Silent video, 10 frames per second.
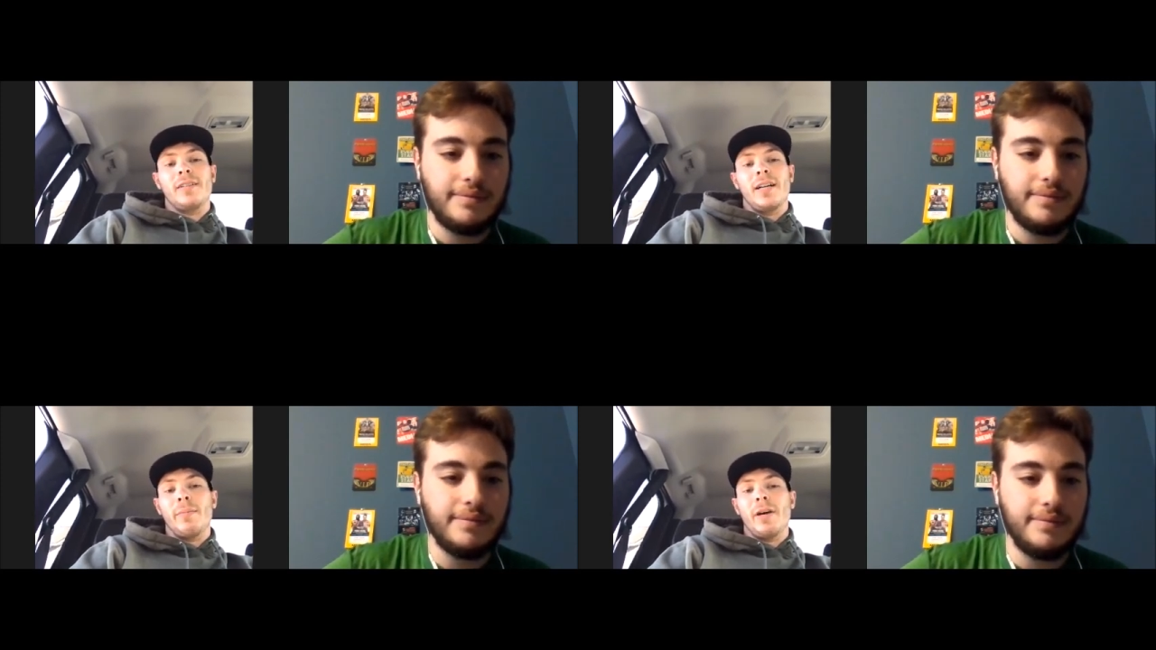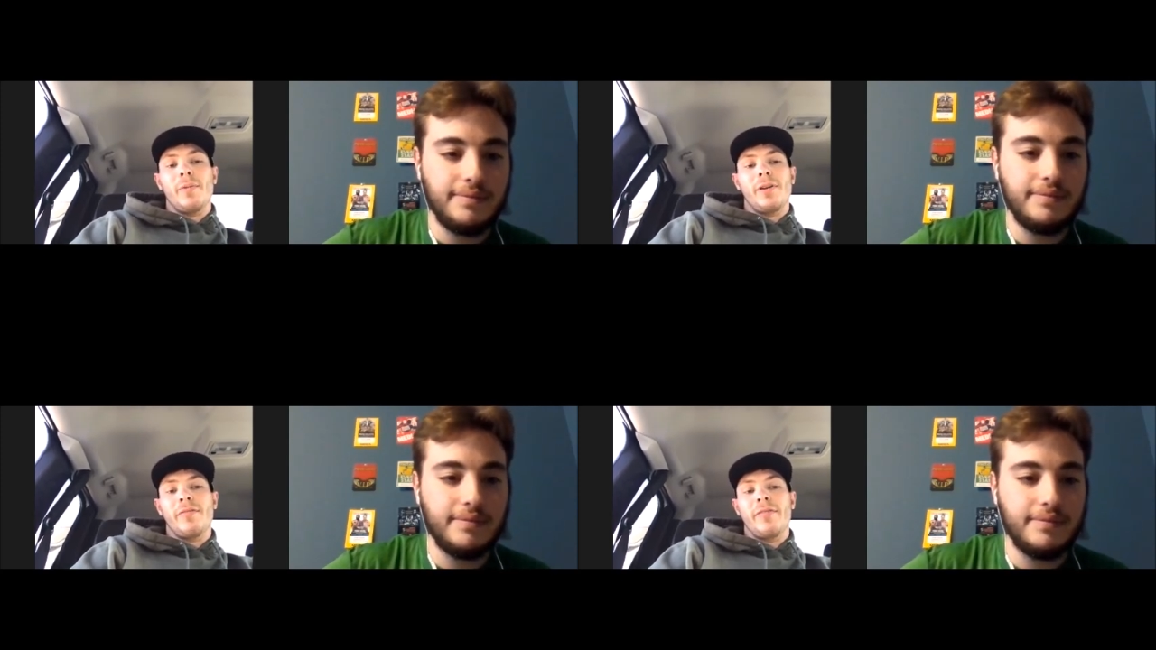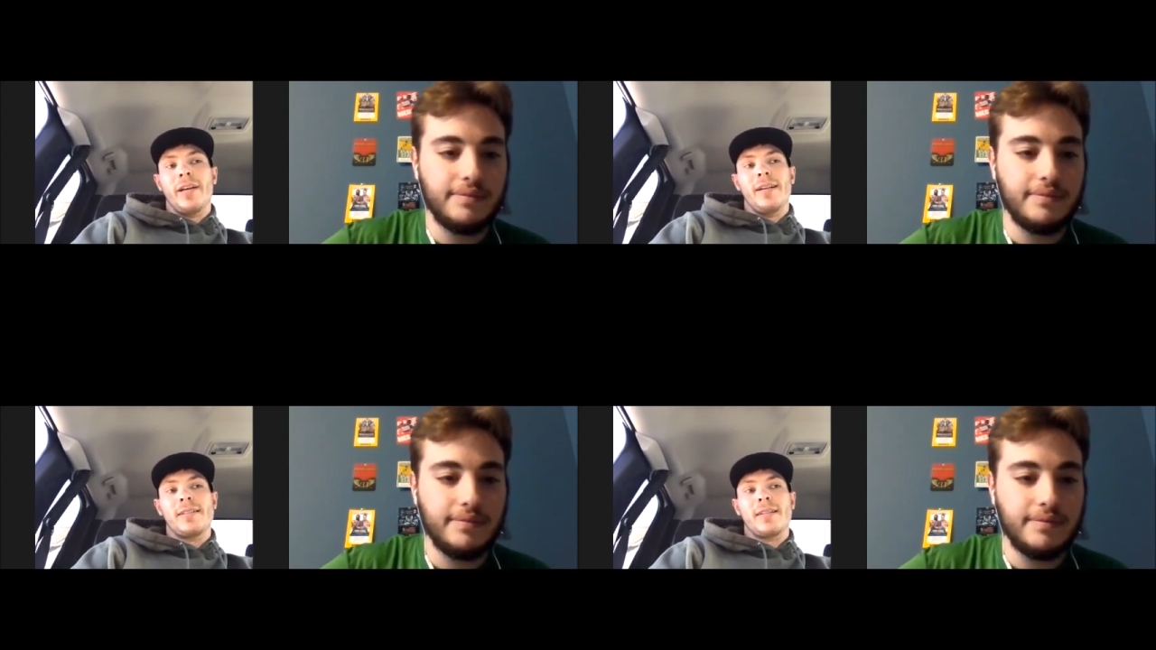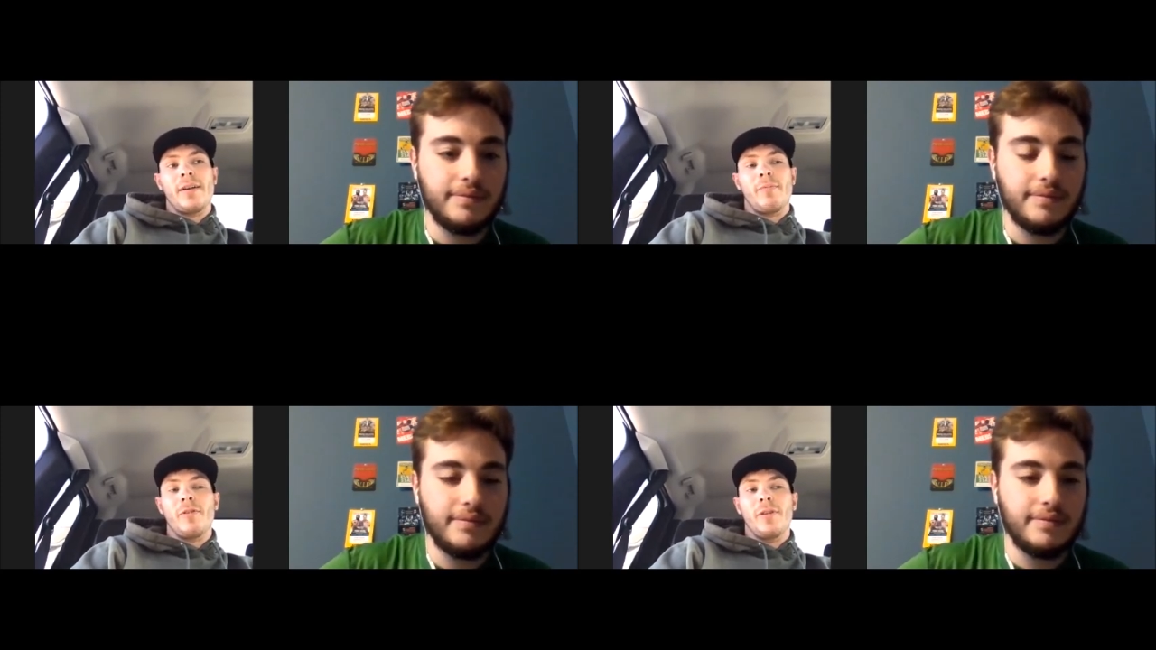Speaker 1: I'm up in your face.
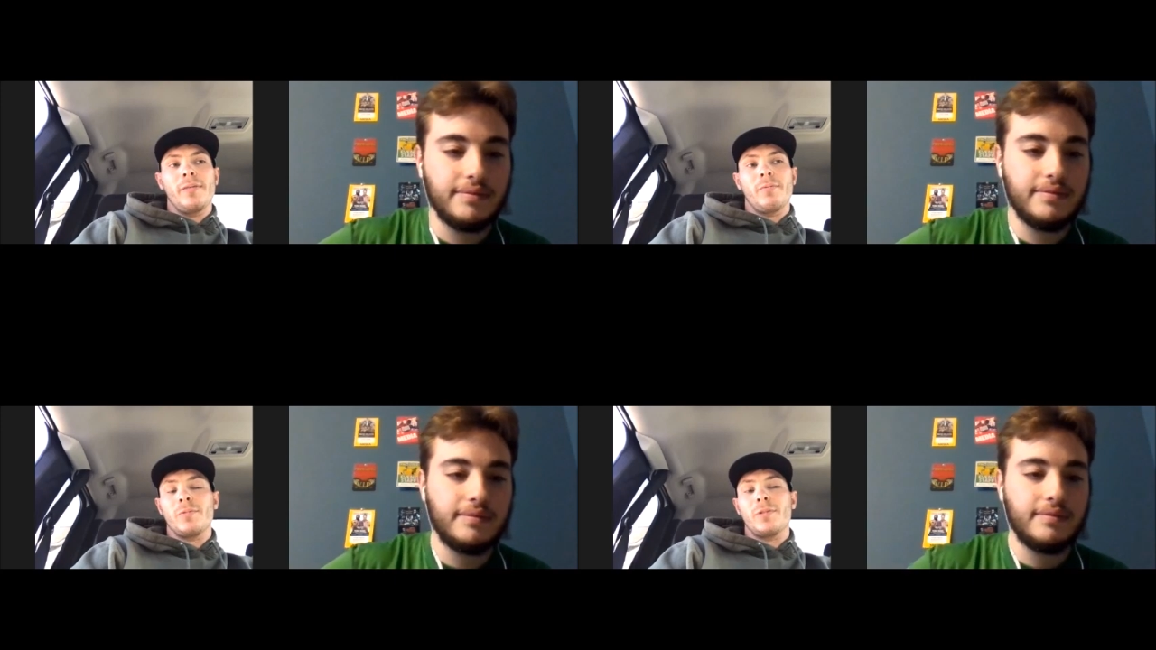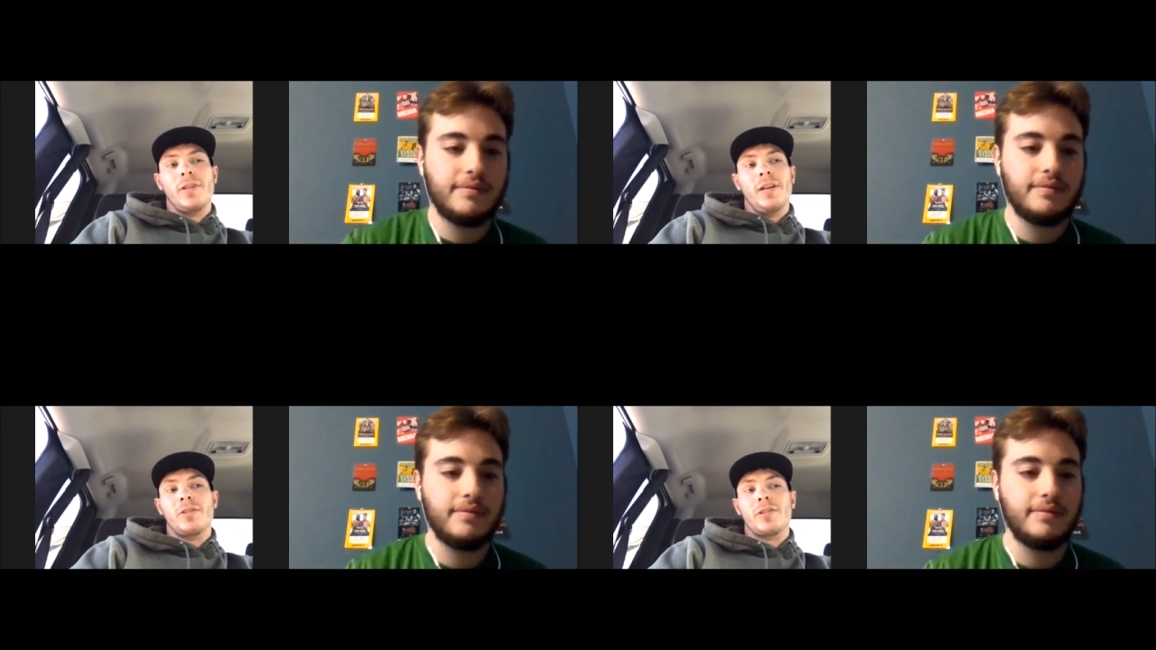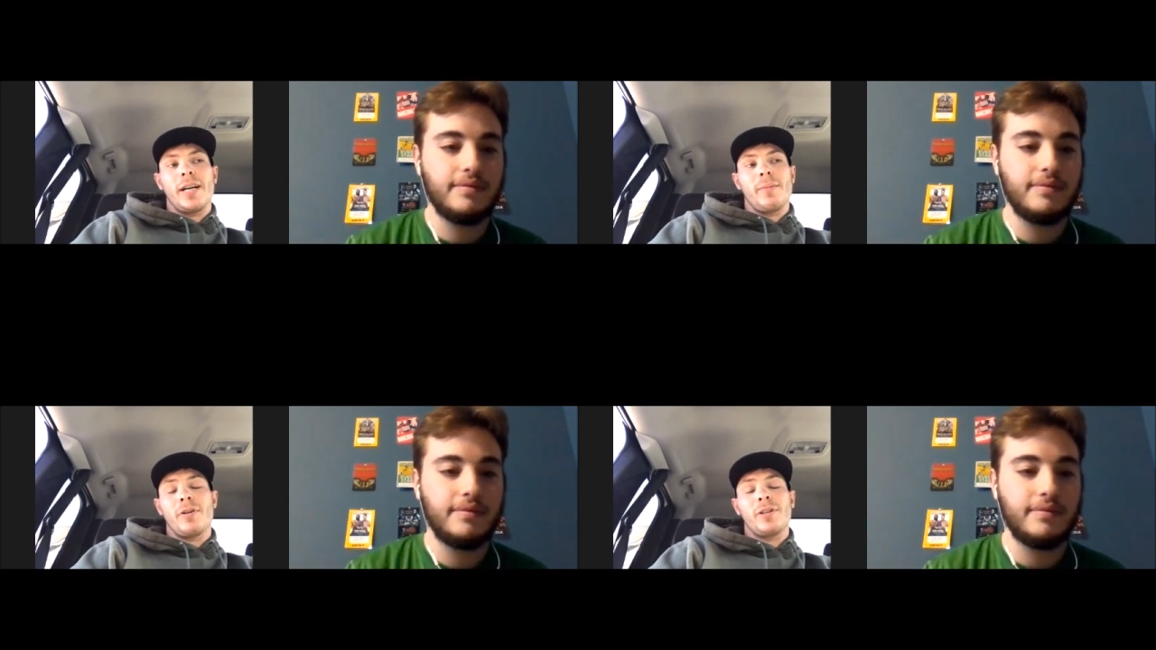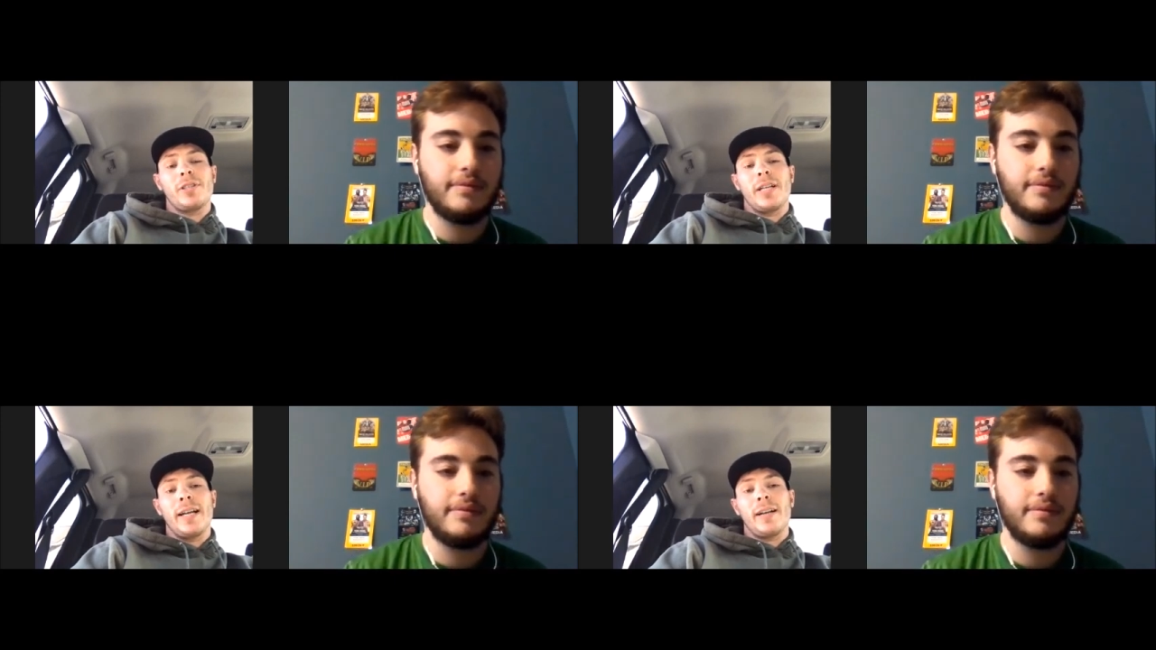I'm really, you know, trying to push
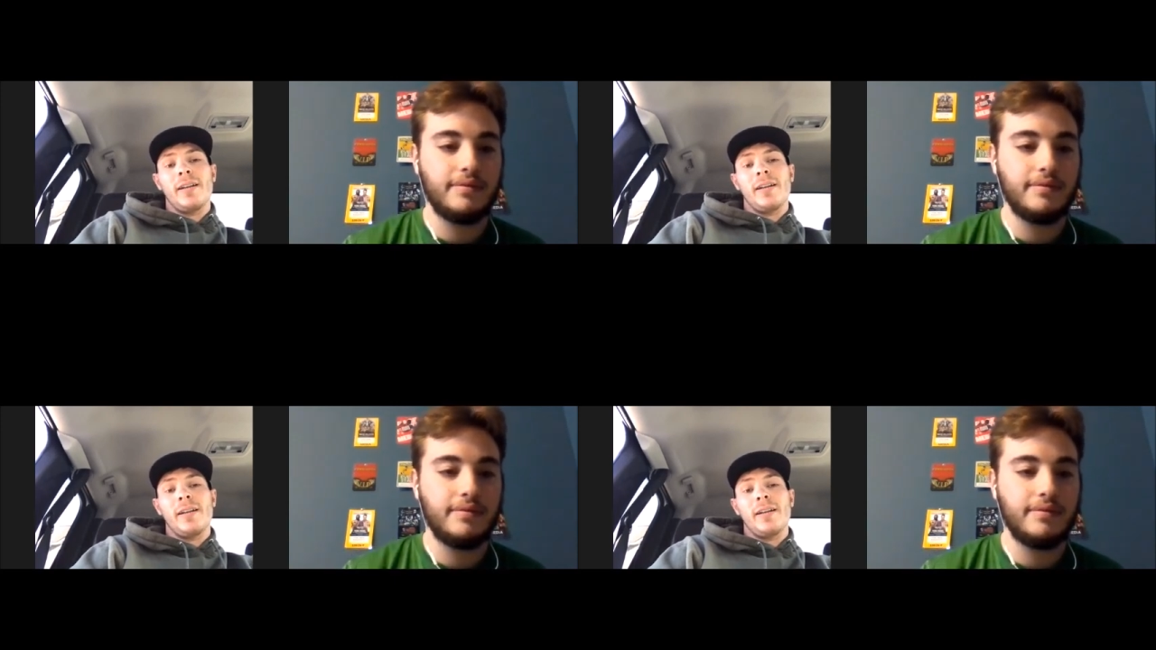that,